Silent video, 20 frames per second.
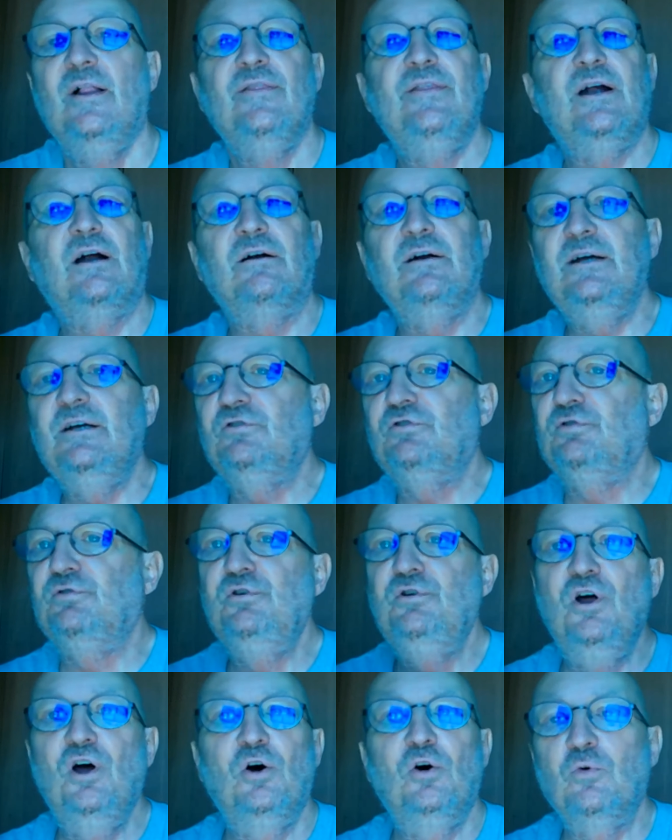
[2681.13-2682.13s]
There is
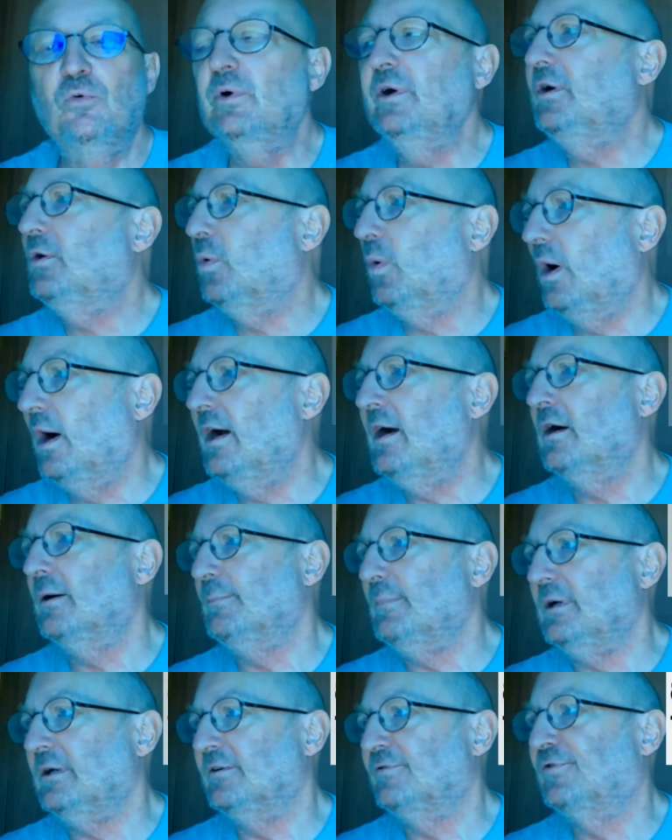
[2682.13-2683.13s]
no
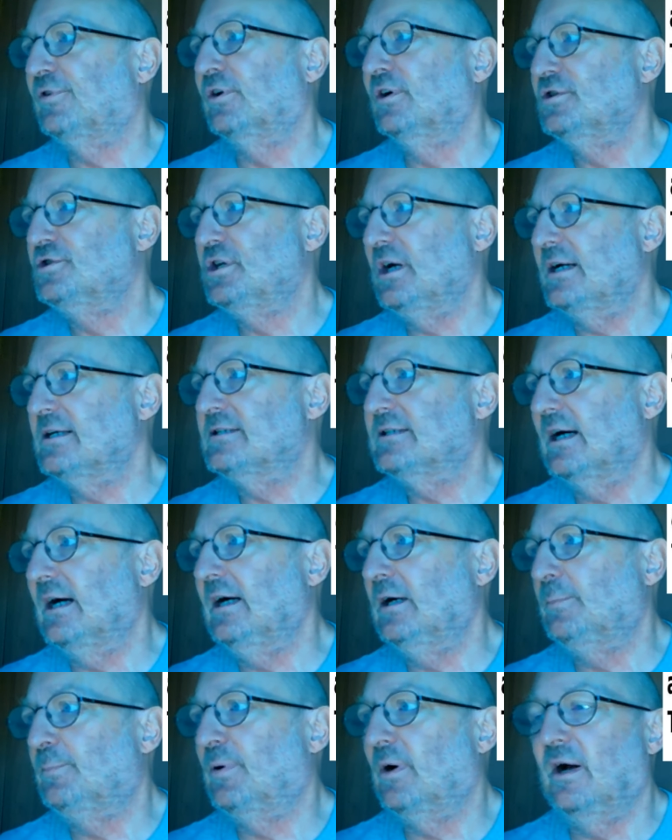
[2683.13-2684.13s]
requirement for a
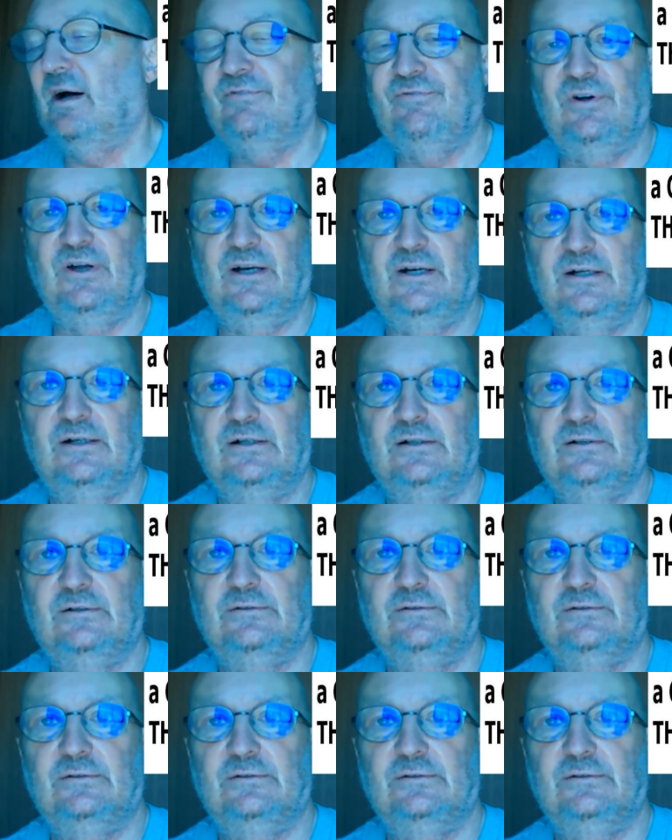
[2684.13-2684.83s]
Gentile prophet.